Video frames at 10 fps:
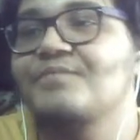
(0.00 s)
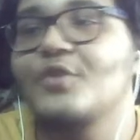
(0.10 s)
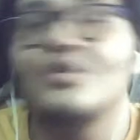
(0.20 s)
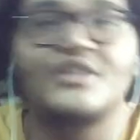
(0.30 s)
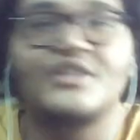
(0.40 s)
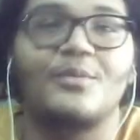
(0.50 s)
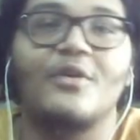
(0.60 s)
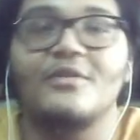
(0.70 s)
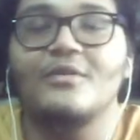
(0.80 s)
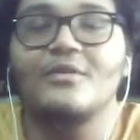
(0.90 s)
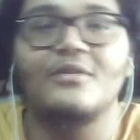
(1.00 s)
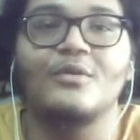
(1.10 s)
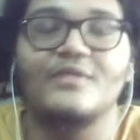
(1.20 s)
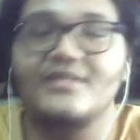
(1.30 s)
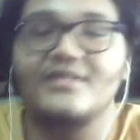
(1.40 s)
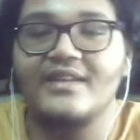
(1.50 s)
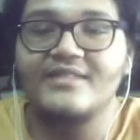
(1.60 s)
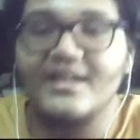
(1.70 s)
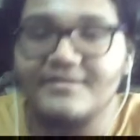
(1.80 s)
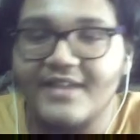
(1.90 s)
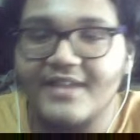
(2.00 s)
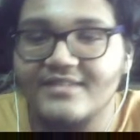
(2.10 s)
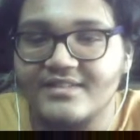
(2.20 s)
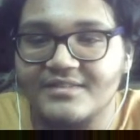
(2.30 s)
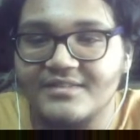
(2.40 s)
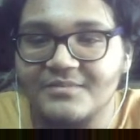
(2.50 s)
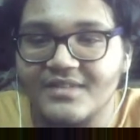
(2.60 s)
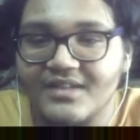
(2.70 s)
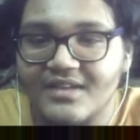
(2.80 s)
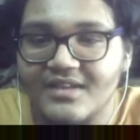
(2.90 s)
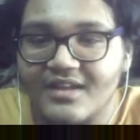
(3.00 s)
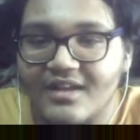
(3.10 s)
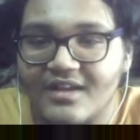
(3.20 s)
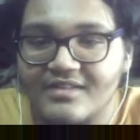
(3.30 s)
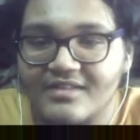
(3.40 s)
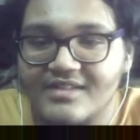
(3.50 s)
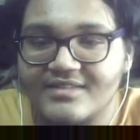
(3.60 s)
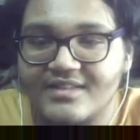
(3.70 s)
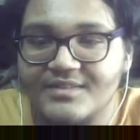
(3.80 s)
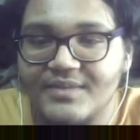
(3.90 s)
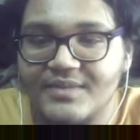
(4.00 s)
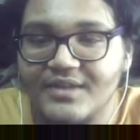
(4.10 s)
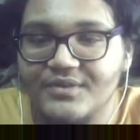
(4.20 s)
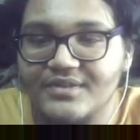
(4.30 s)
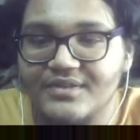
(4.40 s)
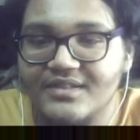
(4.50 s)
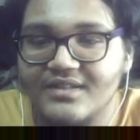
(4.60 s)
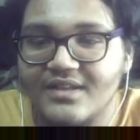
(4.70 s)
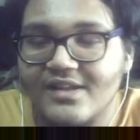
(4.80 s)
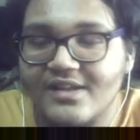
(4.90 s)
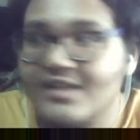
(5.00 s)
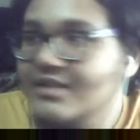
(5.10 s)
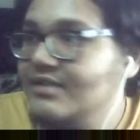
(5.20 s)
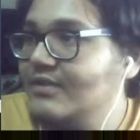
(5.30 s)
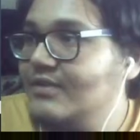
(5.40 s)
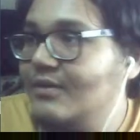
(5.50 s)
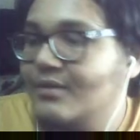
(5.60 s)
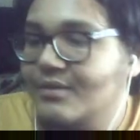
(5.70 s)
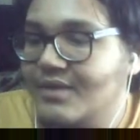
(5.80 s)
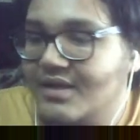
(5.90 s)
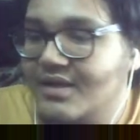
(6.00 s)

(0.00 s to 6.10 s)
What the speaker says: ownership over the entire file system. That's pretty good. So